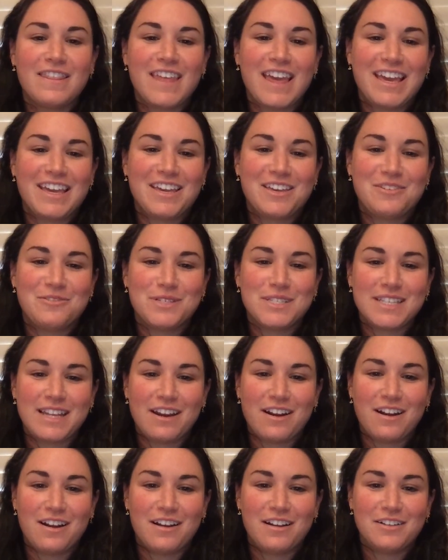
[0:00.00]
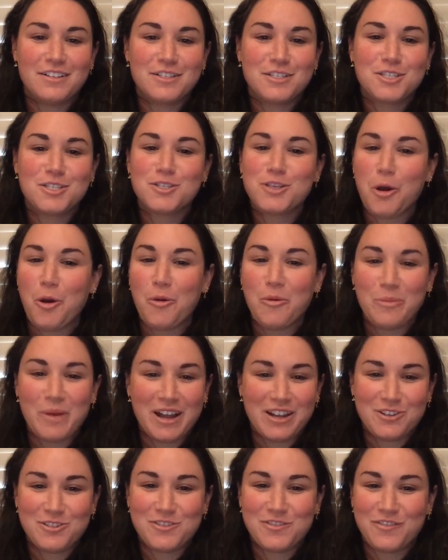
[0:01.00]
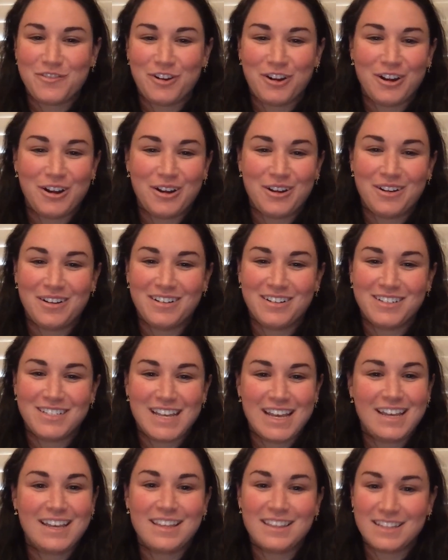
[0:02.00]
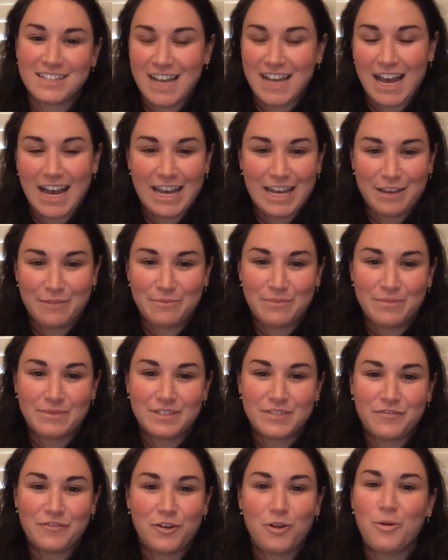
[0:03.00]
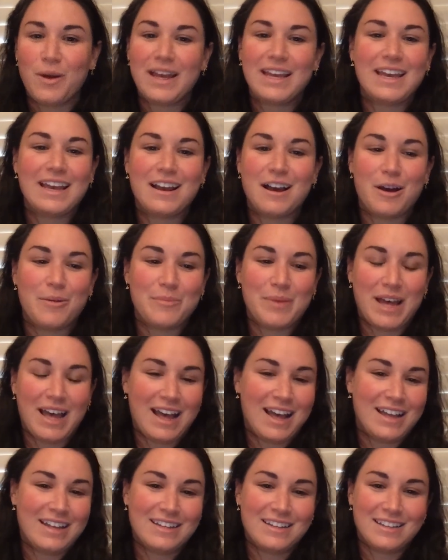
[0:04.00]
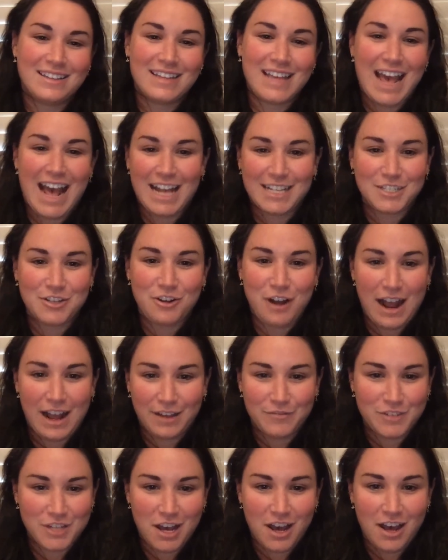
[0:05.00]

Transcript: Thank you, Sarah, so much for taking the time, for waking up at the ass crack of